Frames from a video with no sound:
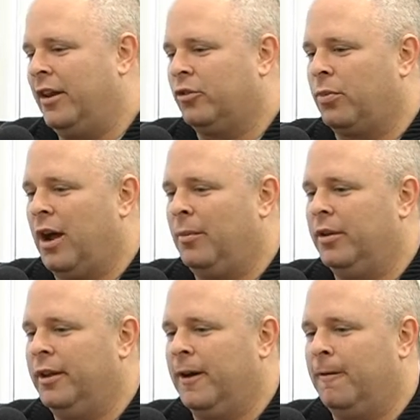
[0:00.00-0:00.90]
It's
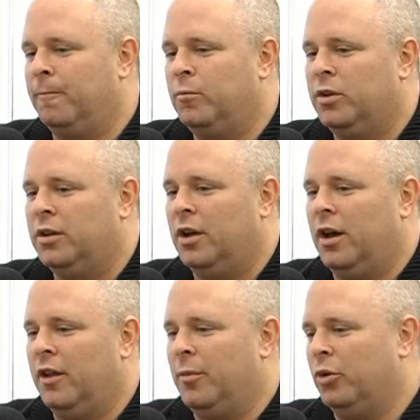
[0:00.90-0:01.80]
probably the
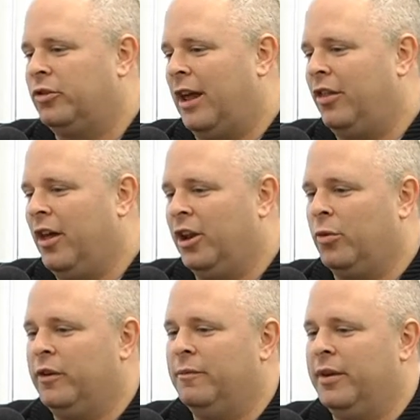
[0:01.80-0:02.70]
most
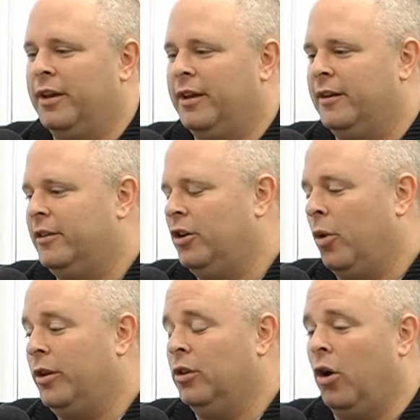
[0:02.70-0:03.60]
athletic we've been.
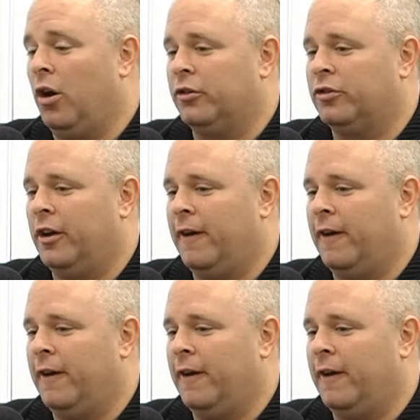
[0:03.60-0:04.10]
We lost